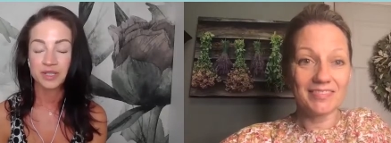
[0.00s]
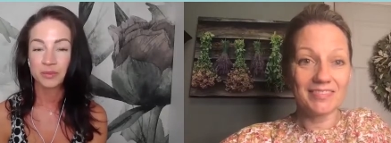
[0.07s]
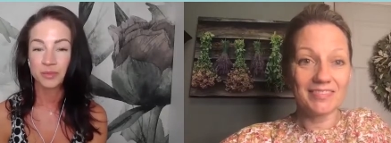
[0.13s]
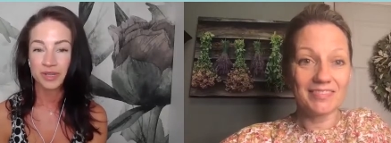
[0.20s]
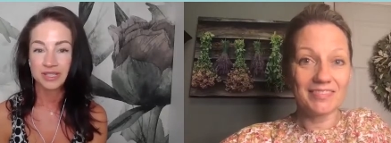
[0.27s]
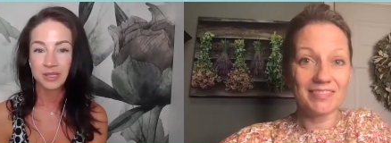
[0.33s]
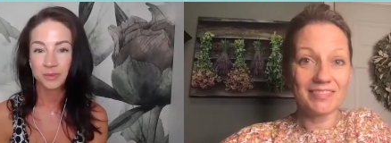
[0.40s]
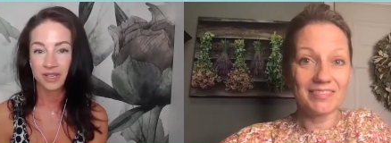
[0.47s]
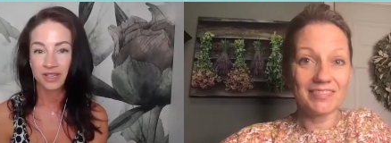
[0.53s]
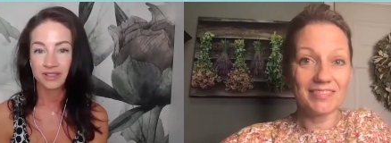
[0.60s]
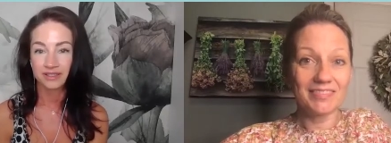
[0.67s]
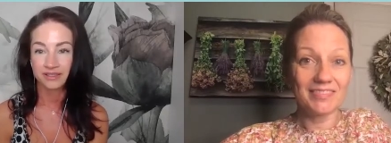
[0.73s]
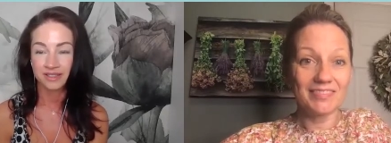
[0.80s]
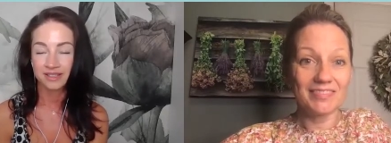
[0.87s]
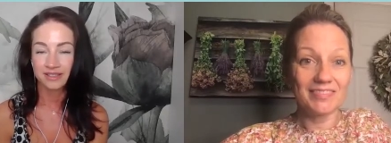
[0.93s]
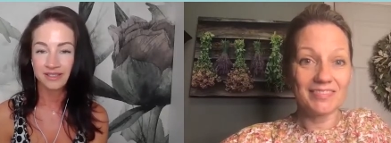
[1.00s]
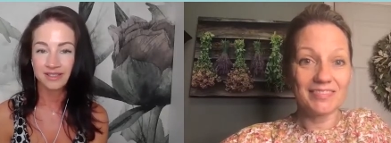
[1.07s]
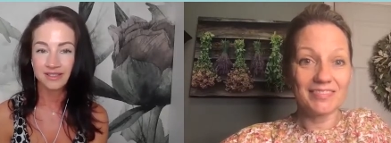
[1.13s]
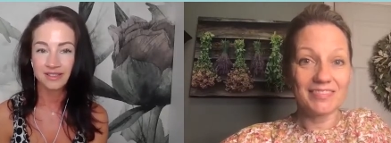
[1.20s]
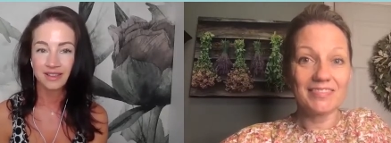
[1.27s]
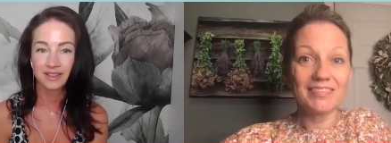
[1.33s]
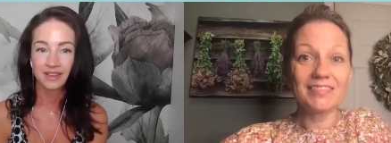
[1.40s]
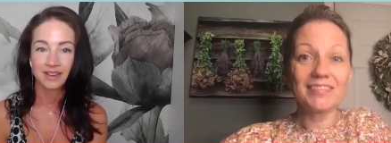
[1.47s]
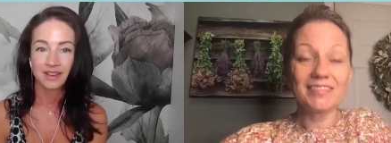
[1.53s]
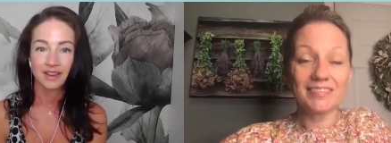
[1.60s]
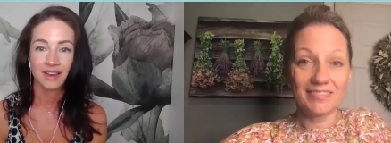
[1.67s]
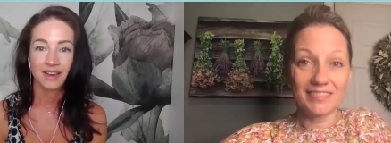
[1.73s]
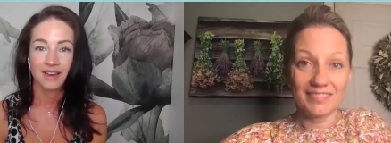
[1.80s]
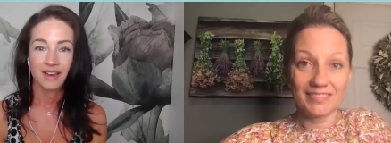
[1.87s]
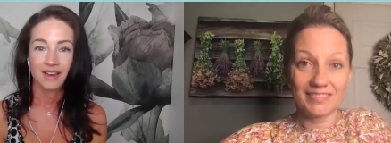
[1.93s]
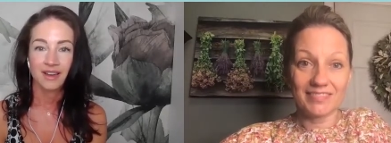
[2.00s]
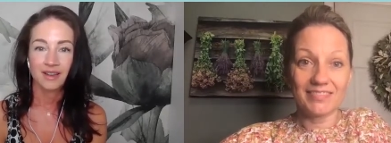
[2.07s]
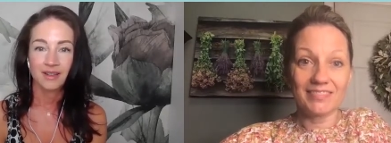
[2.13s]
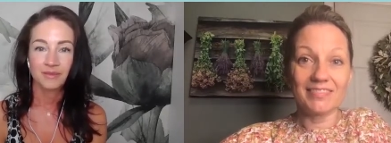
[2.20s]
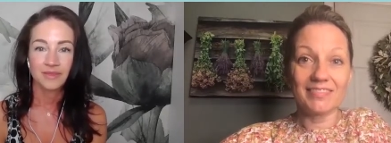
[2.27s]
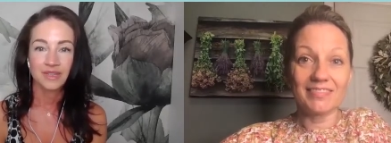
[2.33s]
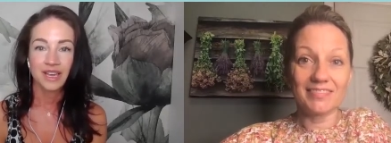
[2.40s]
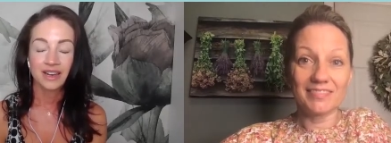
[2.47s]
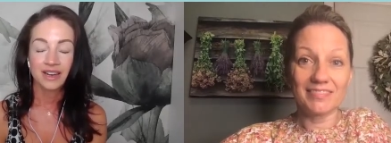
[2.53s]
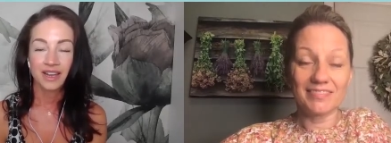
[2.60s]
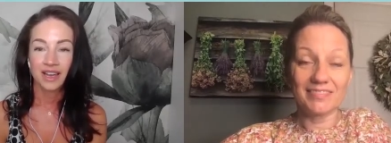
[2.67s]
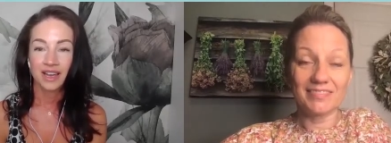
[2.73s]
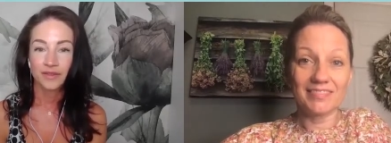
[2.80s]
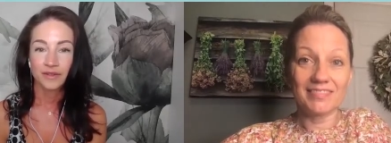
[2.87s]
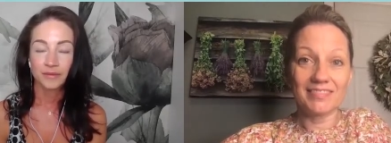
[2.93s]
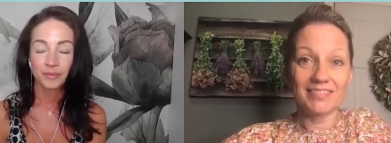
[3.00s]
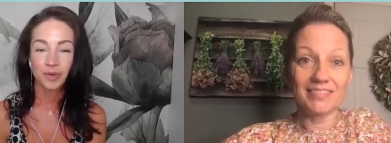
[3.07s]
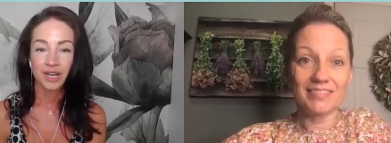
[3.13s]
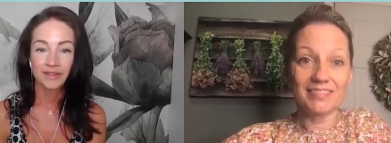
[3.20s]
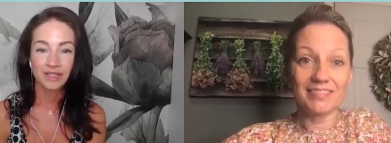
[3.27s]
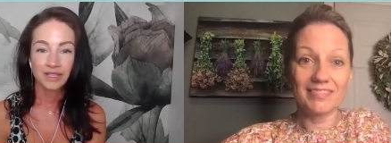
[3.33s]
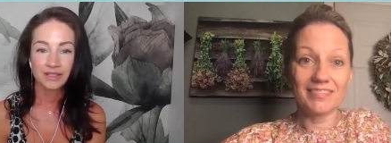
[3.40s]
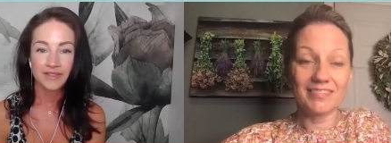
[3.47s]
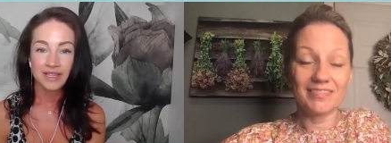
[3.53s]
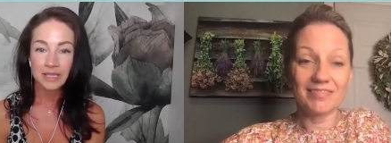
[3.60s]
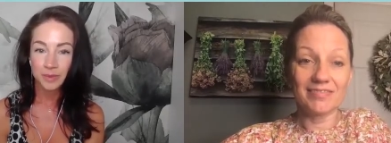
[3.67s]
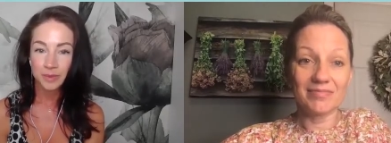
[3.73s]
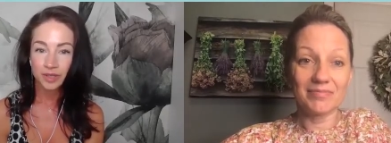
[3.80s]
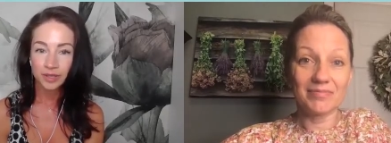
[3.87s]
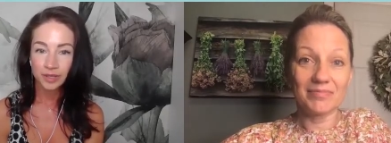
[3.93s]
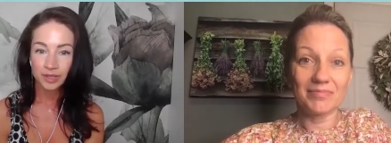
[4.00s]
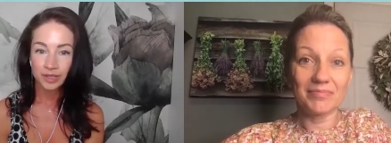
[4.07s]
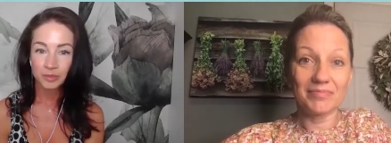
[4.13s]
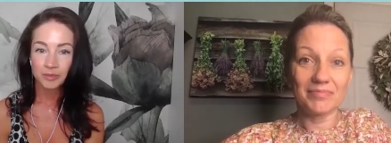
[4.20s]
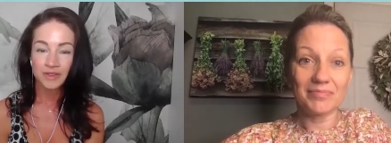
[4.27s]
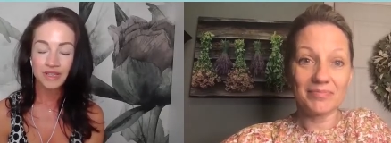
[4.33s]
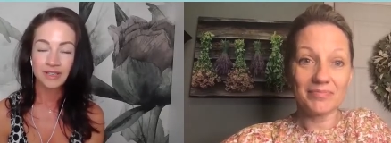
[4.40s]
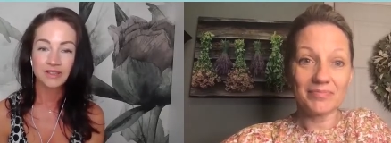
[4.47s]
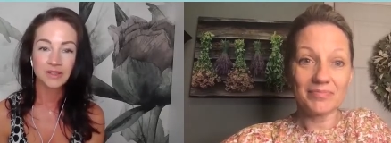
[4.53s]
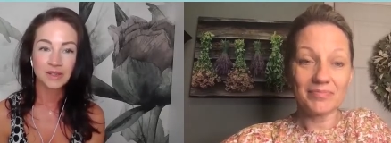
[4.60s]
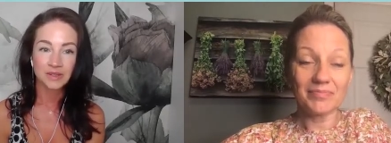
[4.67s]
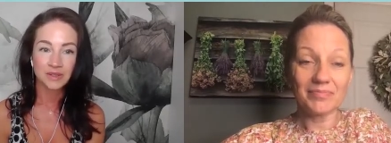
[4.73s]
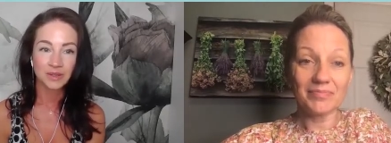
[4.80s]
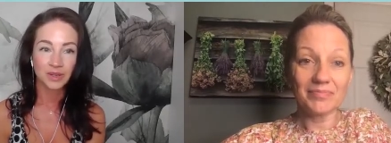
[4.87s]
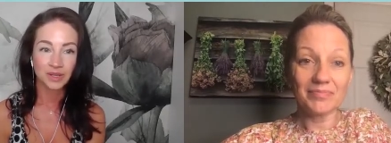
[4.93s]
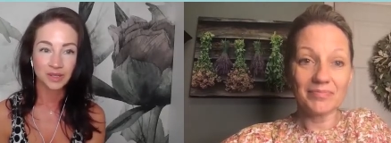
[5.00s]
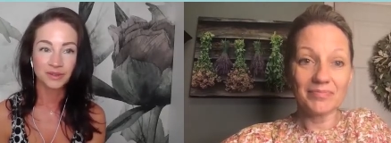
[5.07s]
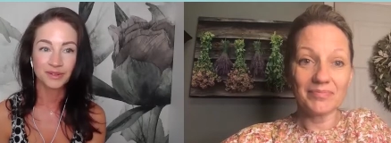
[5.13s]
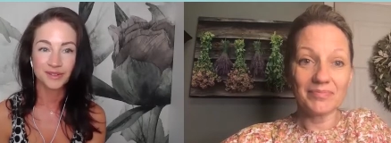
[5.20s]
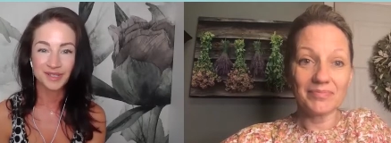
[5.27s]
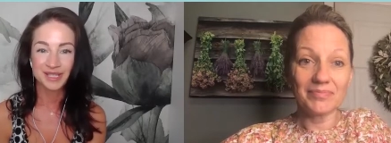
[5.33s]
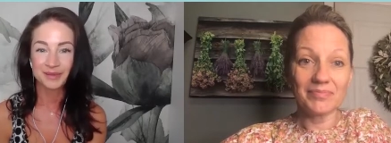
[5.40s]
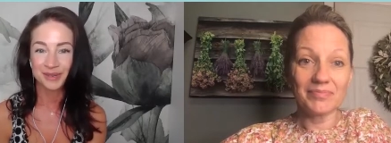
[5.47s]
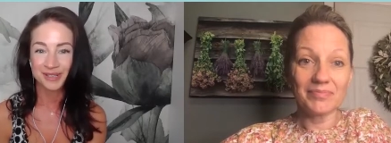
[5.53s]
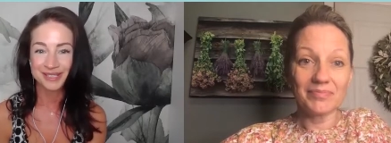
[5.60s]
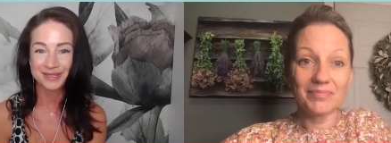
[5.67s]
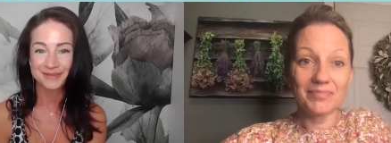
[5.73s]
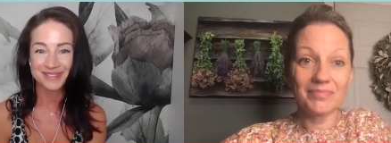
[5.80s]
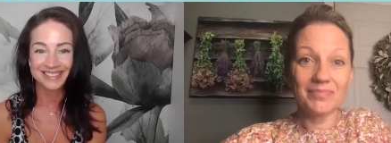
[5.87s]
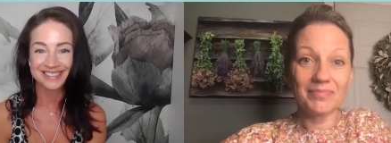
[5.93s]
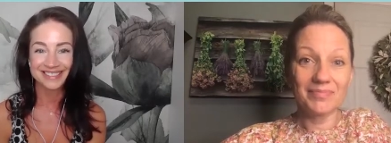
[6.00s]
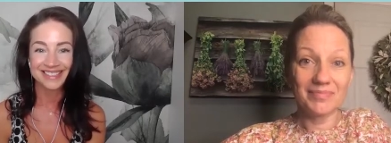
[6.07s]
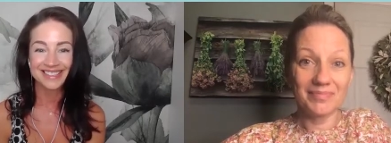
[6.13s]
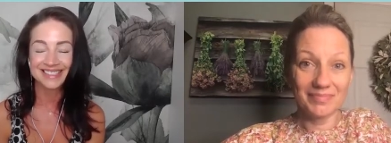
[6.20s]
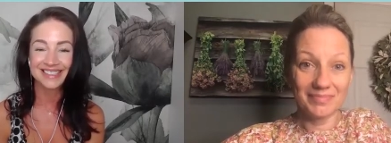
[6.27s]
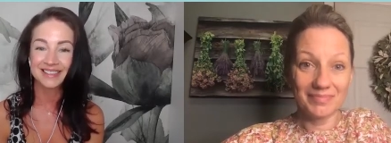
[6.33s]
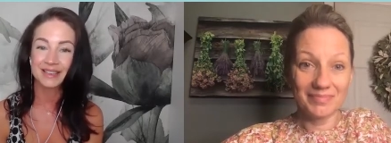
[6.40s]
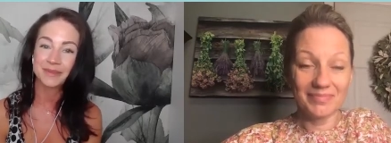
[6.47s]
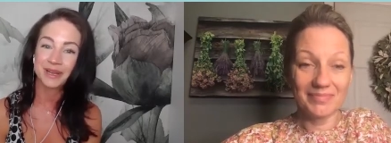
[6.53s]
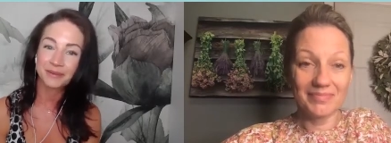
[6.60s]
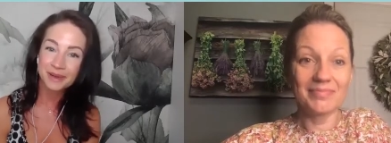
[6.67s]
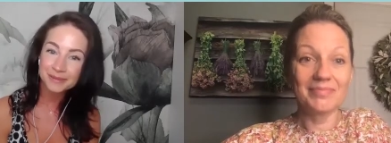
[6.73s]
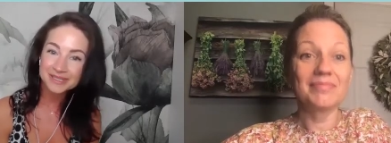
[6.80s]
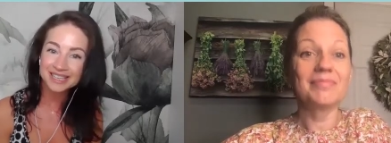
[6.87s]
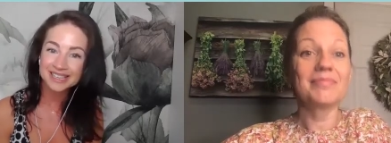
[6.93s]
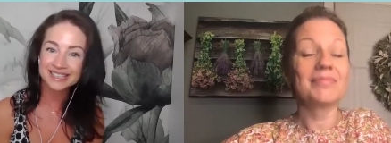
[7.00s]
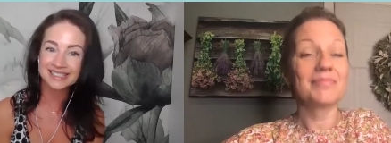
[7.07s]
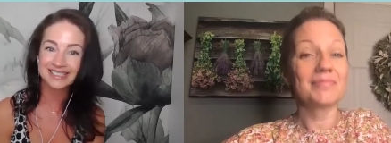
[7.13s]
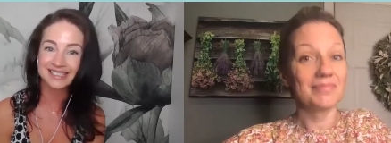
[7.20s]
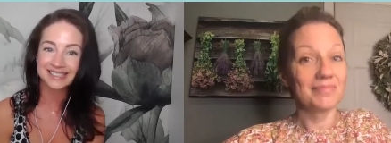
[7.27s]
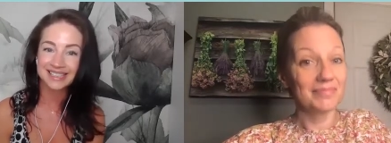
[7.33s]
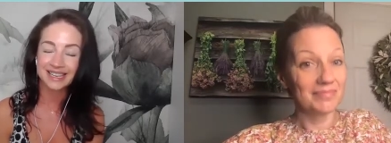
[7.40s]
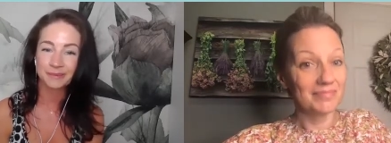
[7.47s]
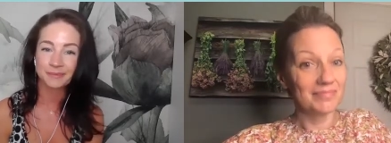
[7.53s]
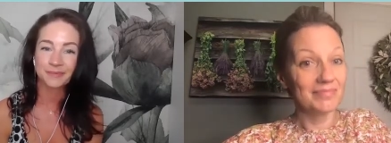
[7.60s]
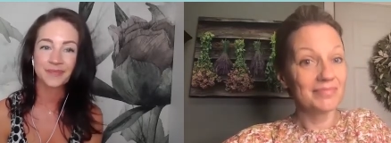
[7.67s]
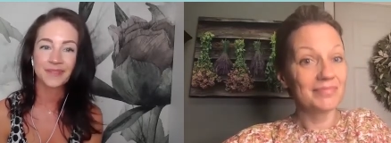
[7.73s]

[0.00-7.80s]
Speaker 1: Breast Implant Illness. Um, and I have a private Facebook group that is also called Reversing Breast Implant Illness. And then my website is the same,